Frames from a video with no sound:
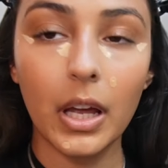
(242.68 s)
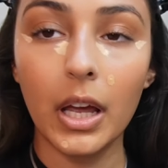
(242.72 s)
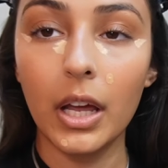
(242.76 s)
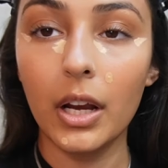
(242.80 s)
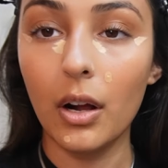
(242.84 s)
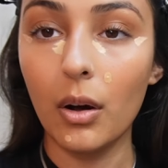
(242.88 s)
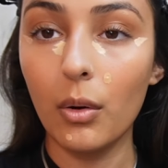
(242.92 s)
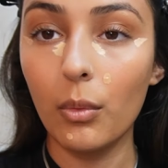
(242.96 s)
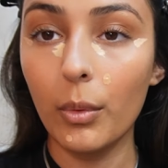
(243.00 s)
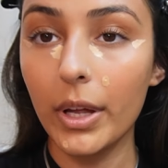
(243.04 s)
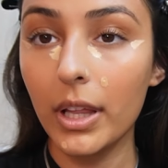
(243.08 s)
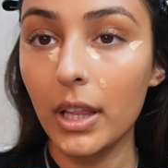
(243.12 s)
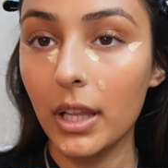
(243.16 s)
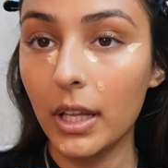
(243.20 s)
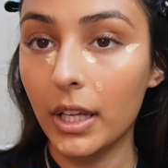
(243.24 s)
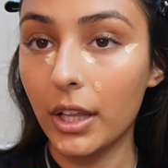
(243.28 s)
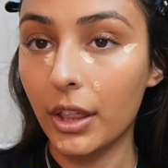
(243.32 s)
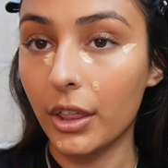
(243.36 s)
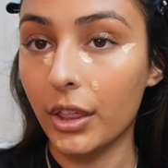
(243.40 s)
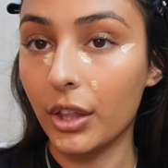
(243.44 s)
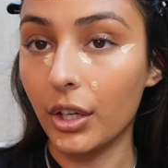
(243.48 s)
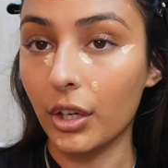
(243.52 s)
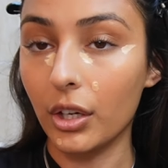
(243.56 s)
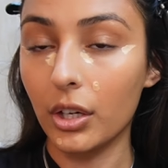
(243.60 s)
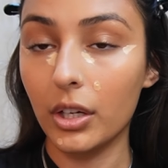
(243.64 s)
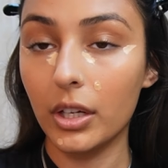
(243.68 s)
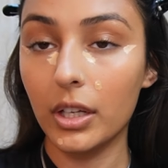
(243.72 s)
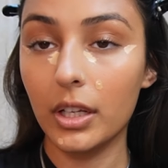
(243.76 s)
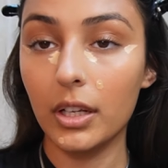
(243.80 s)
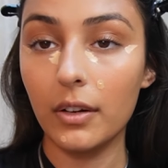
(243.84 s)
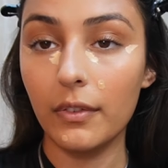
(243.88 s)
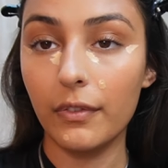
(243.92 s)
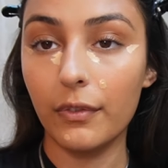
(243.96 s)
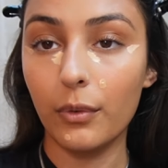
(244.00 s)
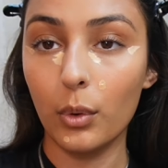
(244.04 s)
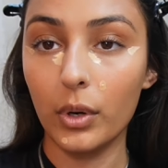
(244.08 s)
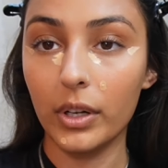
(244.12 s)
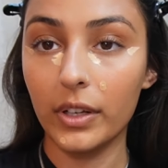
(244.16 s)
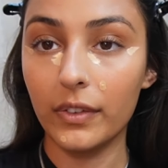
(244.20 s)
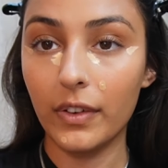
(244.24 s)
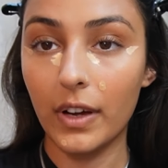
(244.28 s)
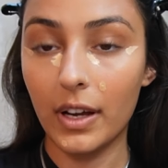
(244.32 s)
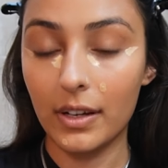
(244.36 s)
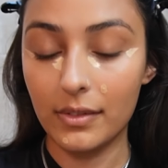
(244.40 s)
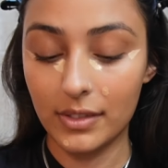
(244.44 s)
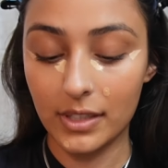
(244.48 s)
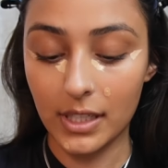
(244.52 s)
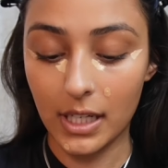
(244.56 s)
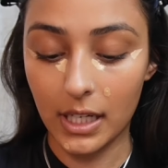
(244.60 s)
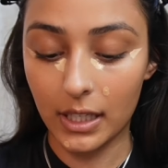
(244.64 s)
And I'll wait like 30 to
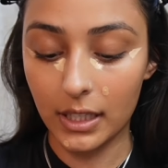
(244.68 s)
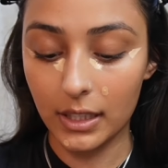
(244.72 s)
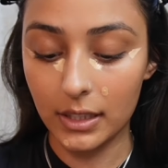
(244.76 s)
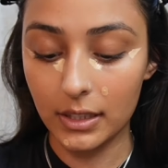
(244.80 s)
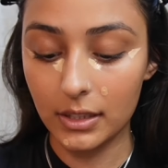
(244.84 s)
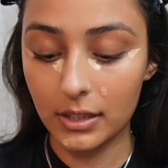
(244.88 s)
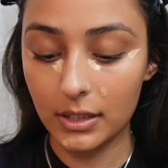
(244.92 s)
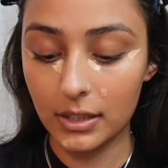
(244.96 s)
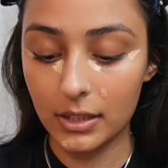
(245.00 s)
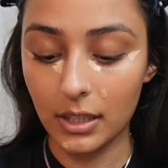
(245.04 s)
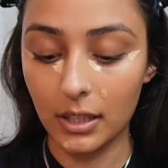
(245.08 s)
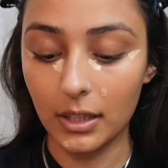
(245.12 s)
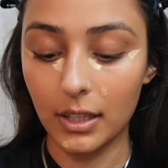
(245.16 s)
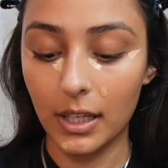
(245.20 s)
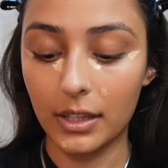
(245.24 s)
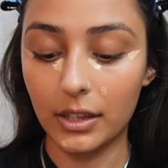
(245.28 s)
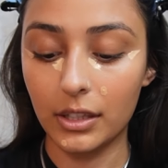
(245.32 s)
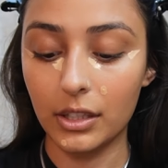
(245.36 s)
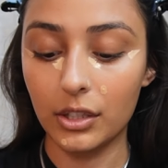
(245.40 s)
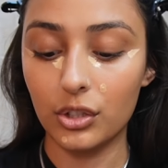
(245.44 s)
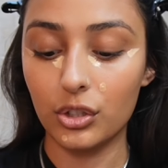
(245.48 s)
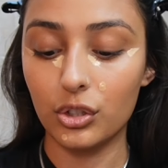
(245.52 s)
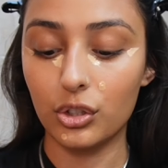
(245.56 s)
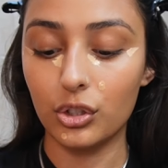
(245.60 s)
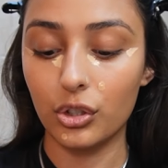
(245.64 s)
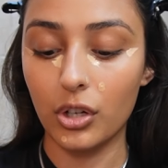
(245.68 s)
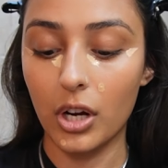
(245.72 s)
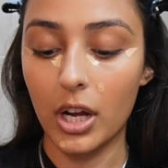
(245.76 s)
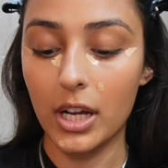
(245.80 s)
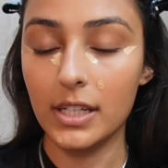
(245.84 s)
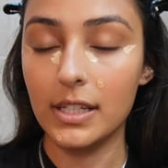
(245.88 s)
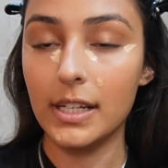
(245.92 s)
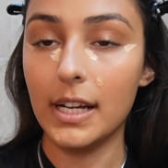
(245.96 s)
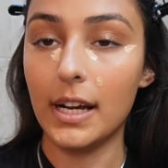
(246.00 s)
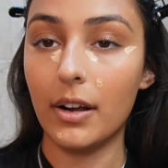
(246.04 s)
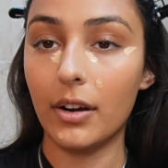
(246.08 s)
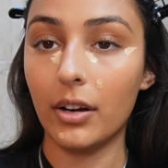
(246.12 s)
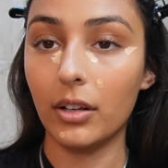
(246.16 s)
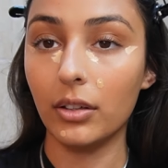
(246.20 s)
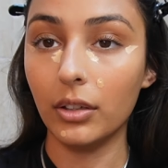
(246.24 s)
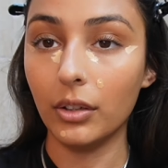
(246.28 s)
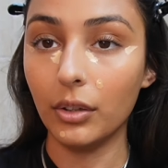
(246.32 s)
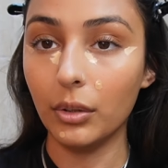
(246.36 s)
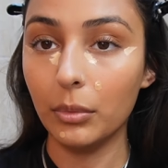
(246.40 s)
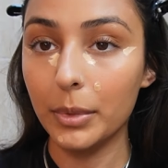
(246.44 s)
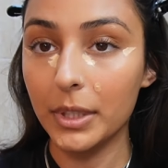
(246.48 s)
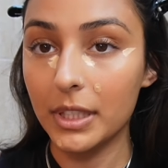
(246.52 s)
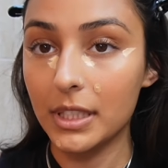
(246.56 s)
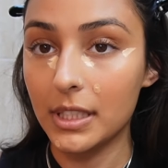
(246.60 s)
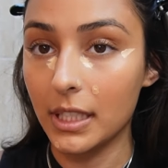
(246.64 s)
45 seconds to let this dry down a little
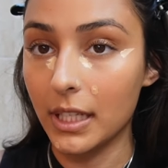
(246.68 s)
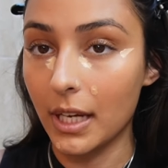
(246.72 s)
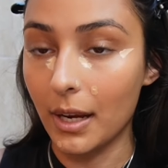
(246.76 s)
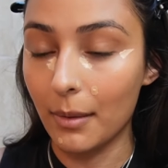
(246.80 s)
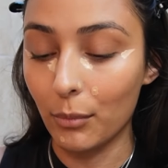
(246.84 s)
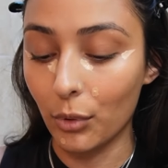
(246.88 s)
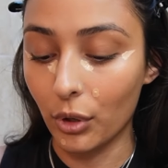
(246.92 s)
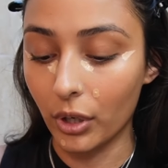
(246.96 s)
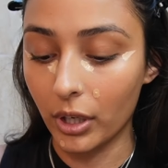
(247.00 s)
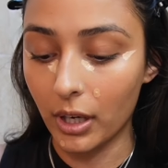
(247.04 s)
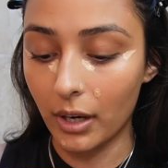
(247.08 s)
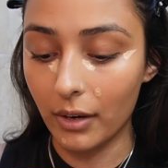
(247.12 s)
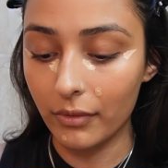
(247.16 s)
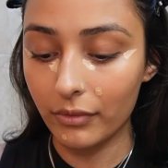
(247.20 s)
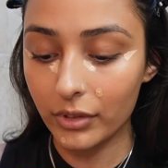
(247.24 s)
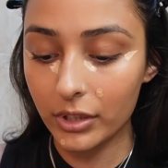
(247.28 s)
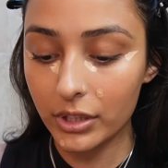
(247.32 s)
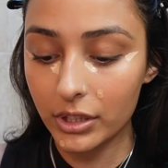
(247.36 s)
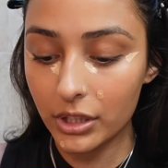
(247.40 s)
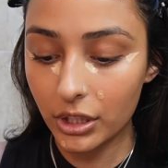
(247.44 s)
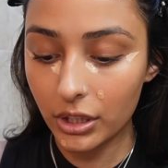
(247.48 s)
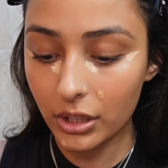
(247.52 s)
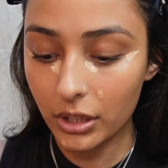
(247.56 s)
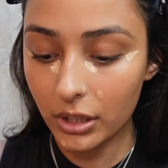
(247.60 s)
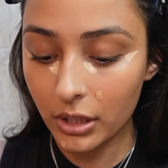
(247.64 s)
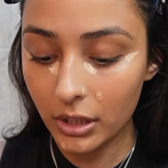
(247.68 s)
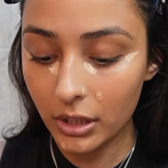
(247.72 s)
bit to get more coverage.